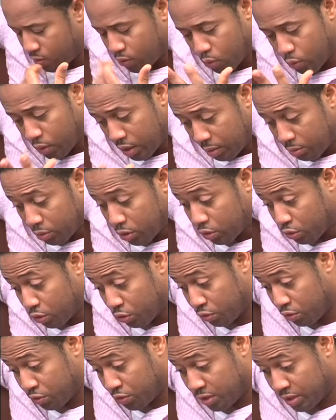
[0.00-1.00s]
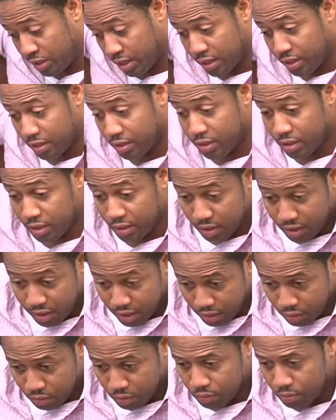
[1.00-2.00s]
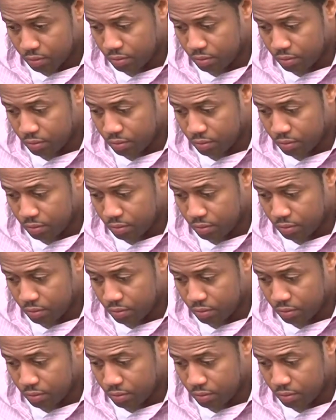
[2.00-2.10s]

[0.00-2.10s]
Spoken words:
Well, I'm not going to say anything now,